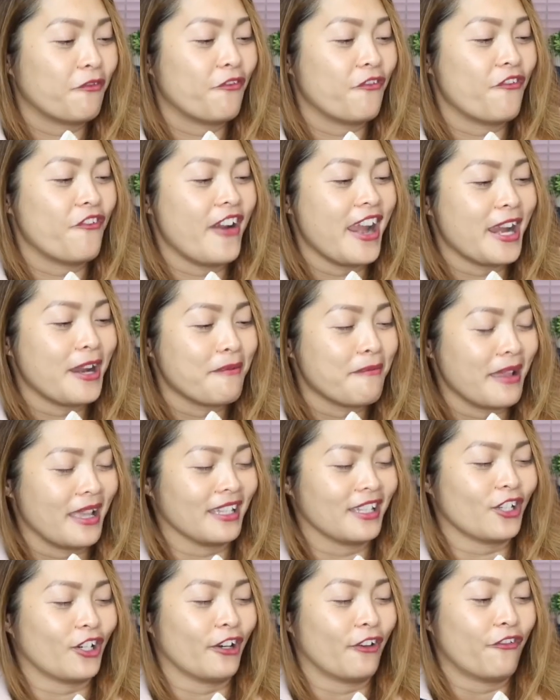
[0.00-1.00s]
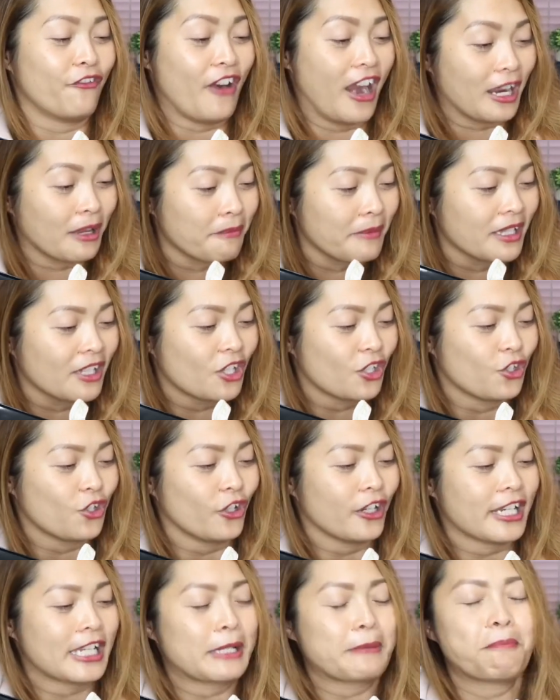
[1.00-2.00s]
Fragments
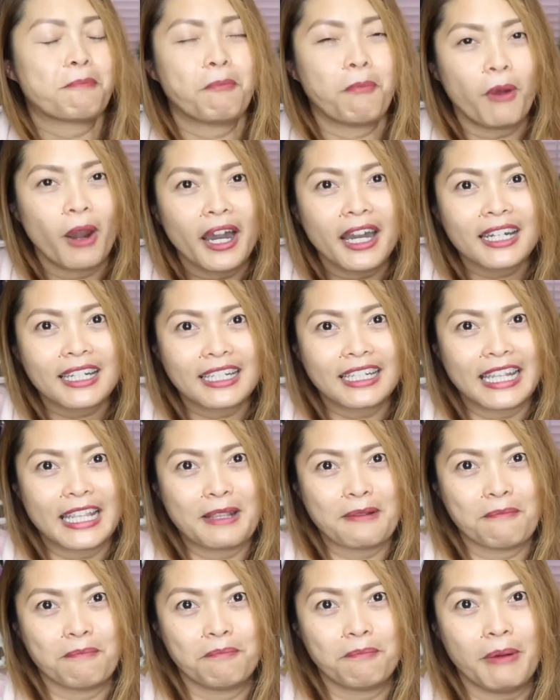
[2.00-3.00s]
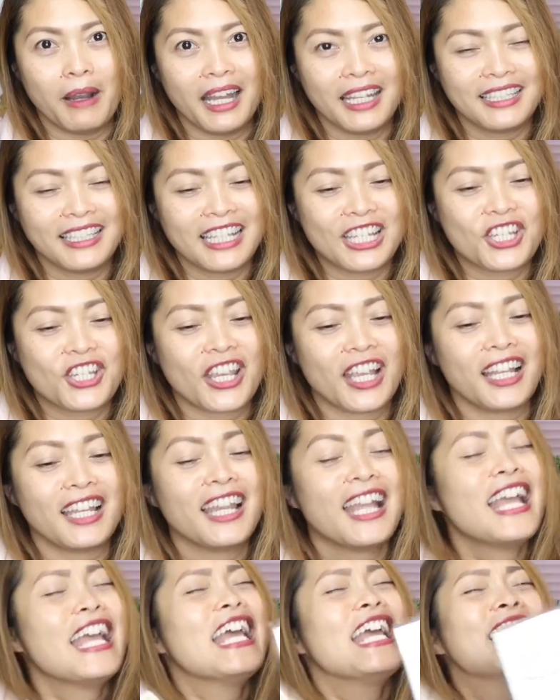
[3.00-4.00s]
Dior Sparkling Body
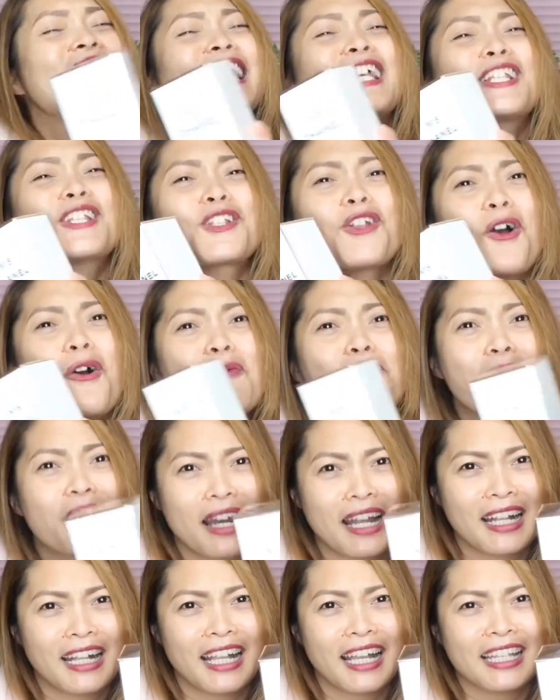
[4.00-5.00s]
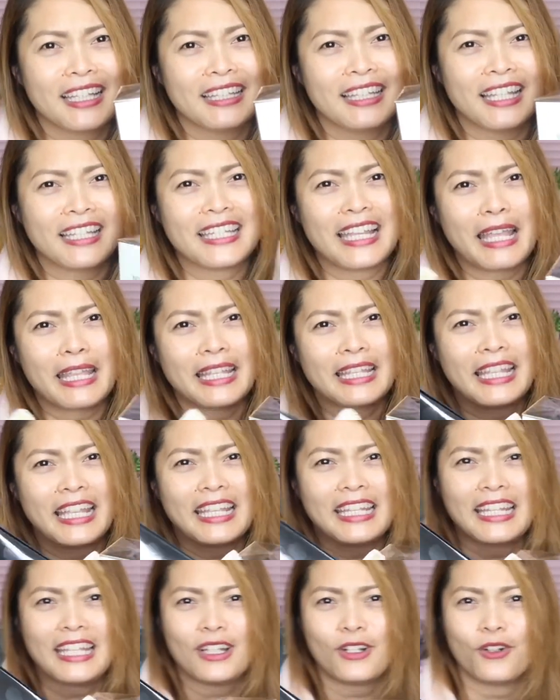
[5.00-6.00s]
Gel na sobrang ganda niya.
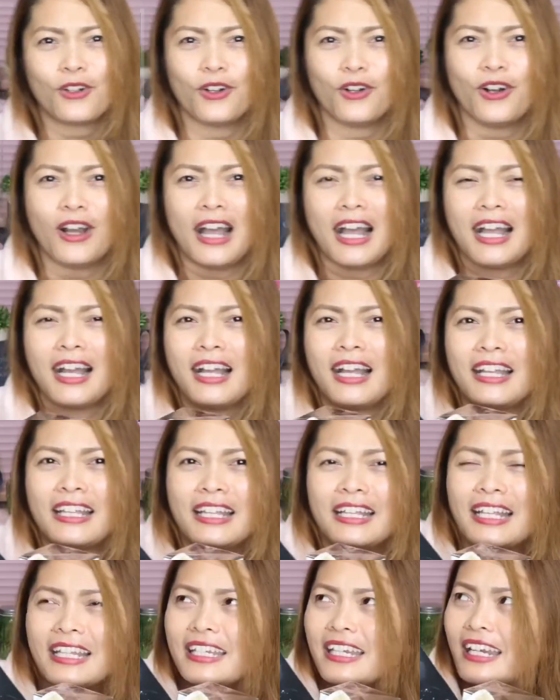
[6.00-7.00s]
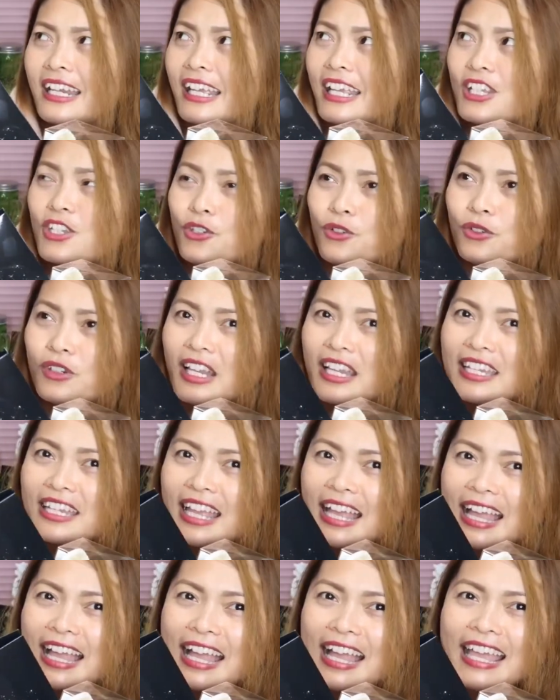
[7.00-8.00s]
I-click ko ang ganyan ang itsura
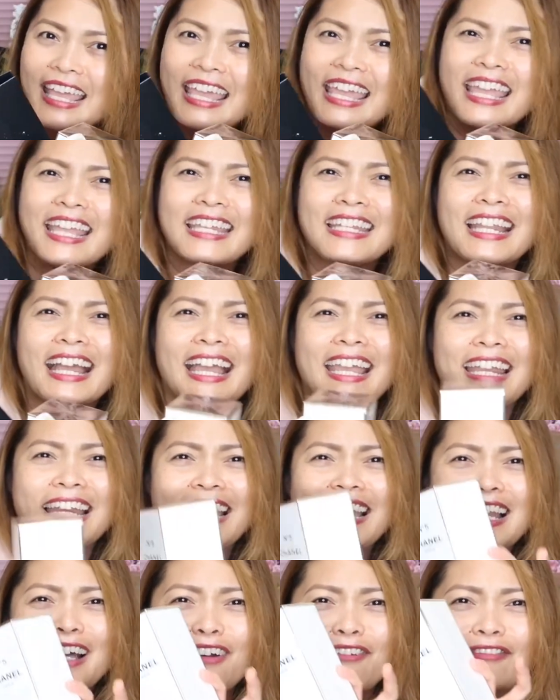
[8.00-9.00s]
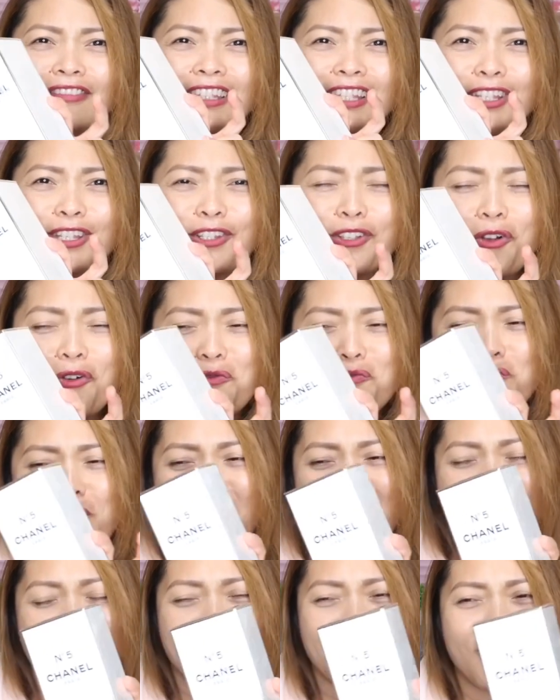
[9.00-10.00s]
niya. And I love this so
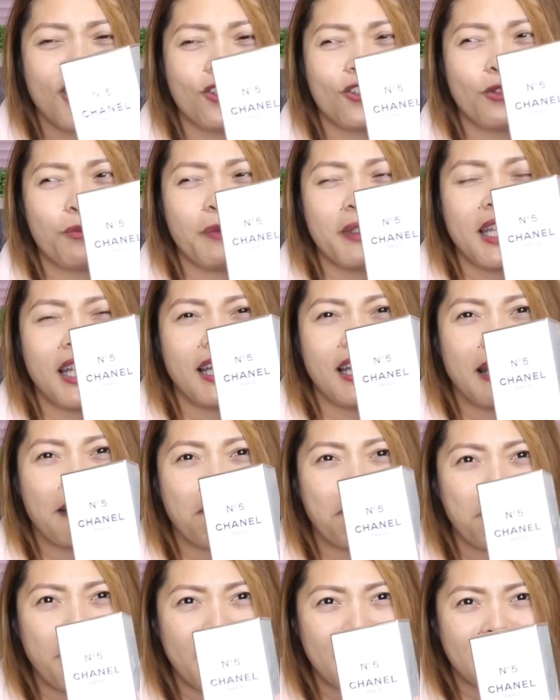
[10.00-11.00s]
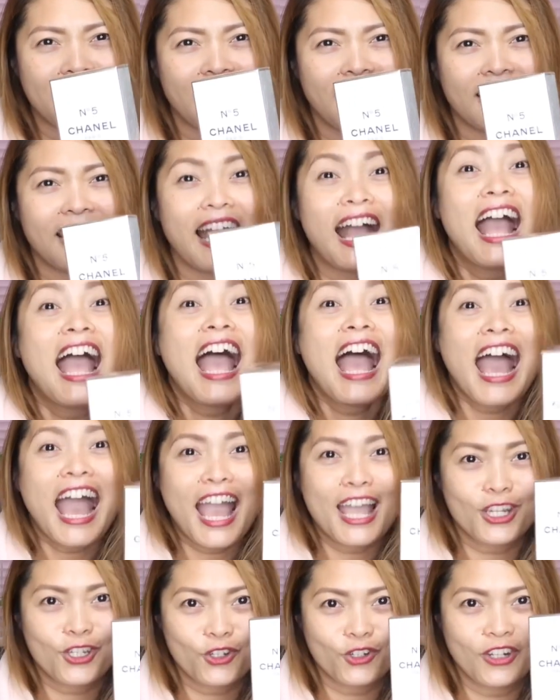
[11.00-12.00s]
much. Hindi ko ito pinaglagpas talaga.
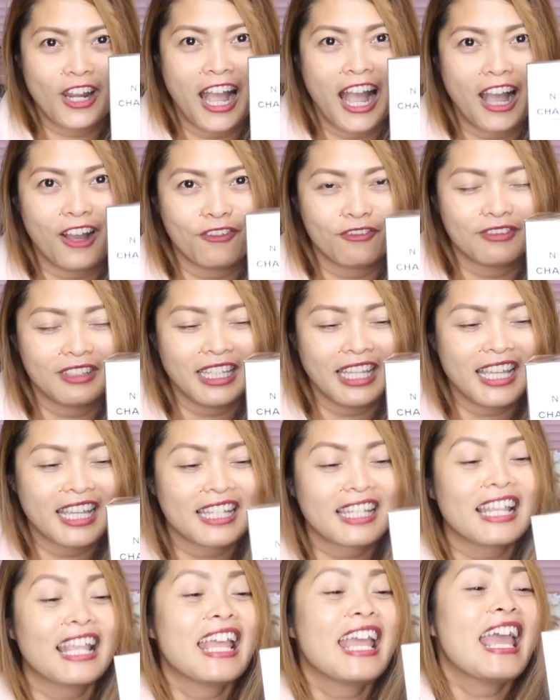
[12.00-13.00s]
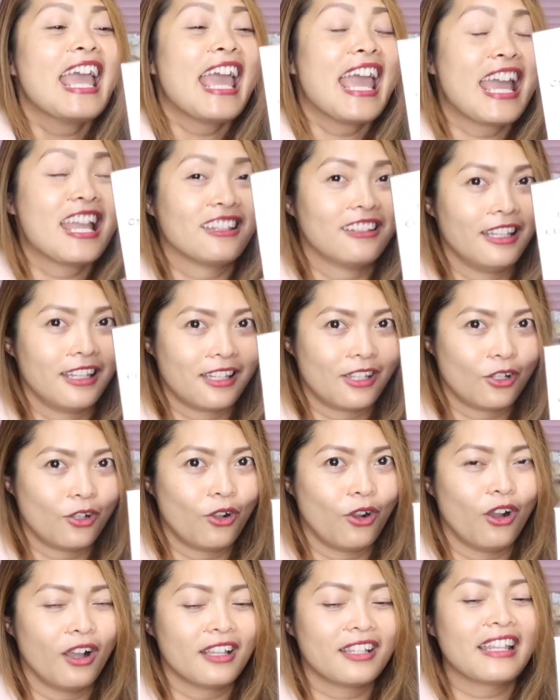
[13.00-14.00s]
I should have this and this
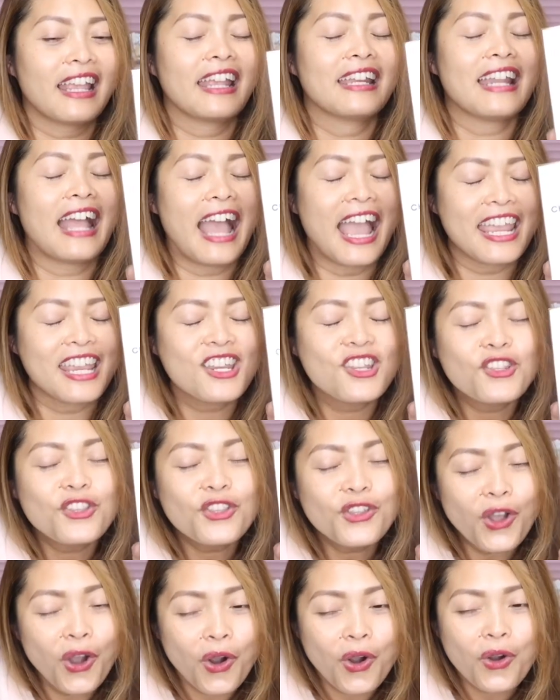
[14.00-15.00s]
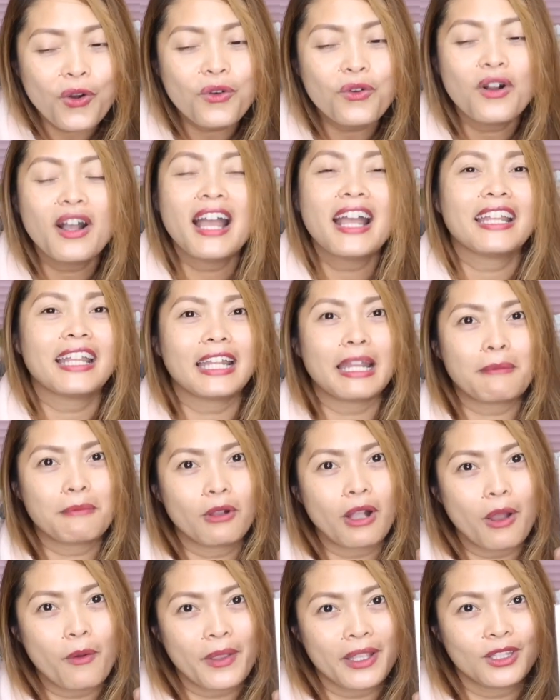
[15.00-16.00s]
cost. And I know that I'm
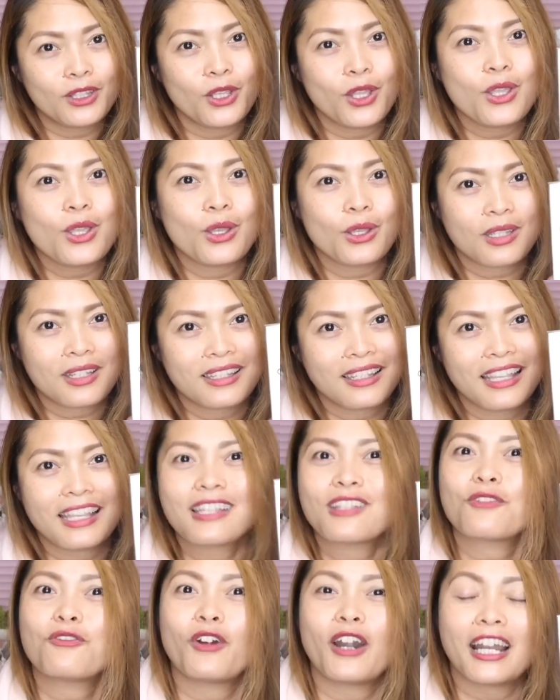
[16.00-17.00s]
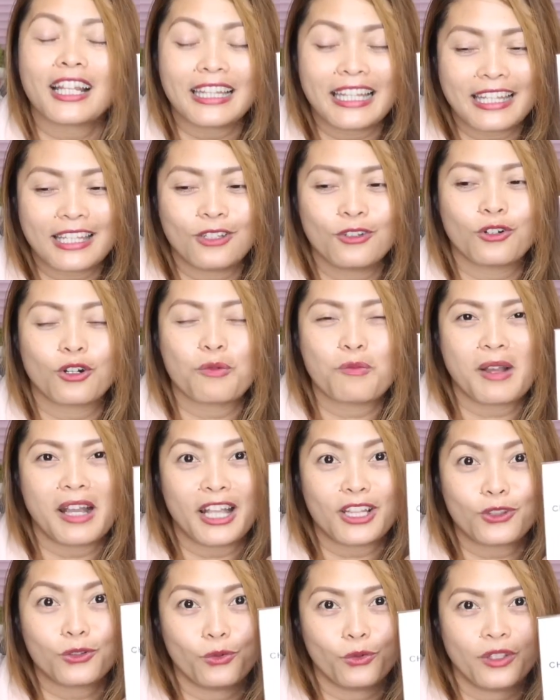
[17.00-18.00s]
going to use this for at least siguro
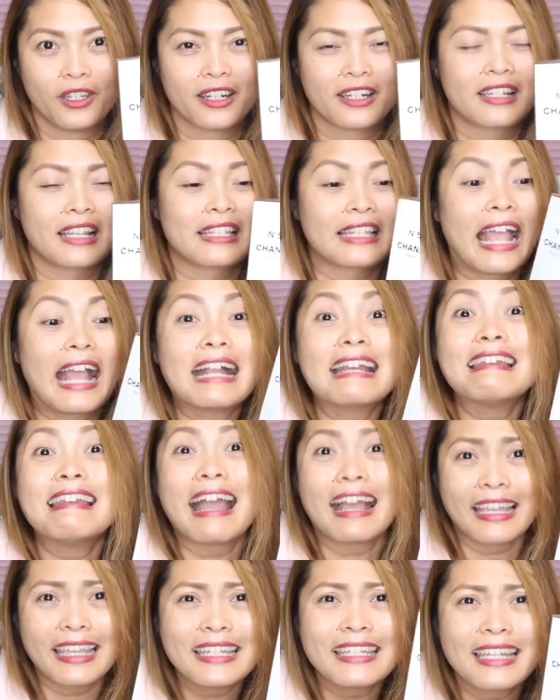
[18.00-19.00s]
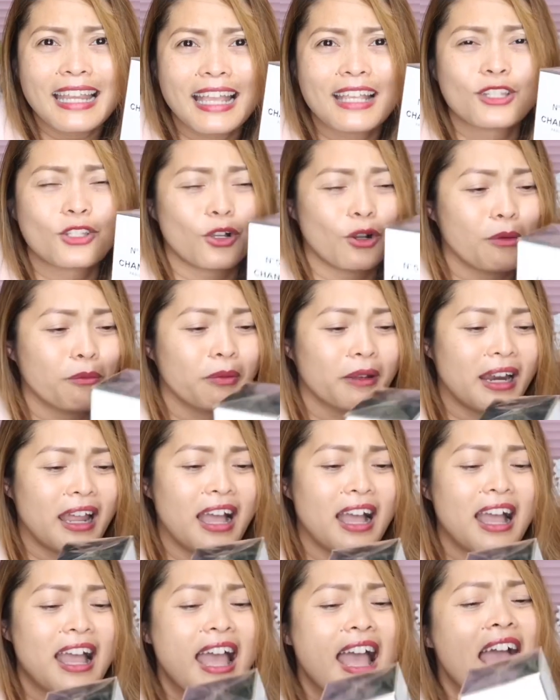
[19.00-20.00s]
mga 2 years. Kasi ang laki niya,
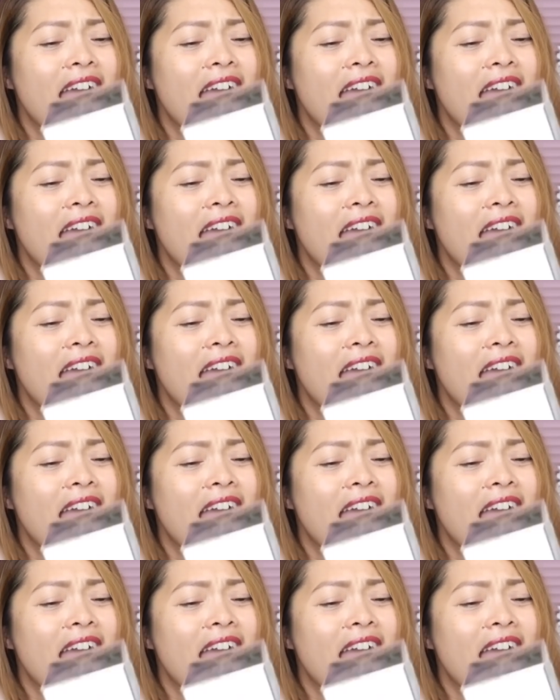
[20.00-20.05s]
sobra.